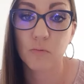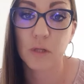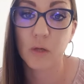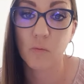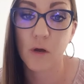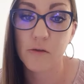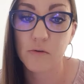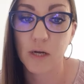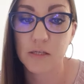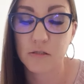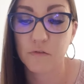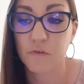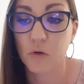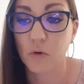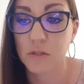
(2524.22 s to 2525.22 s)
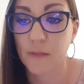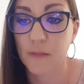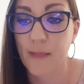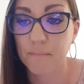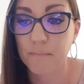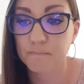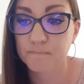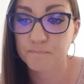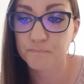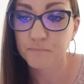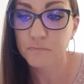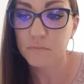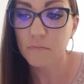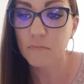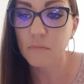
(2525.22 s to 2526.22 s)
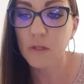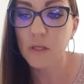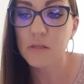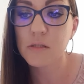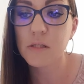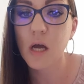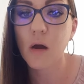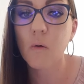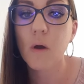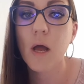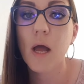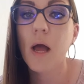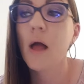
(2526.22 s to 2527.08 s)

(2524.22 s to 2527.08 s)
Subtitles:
I really want you guys to focus on that. So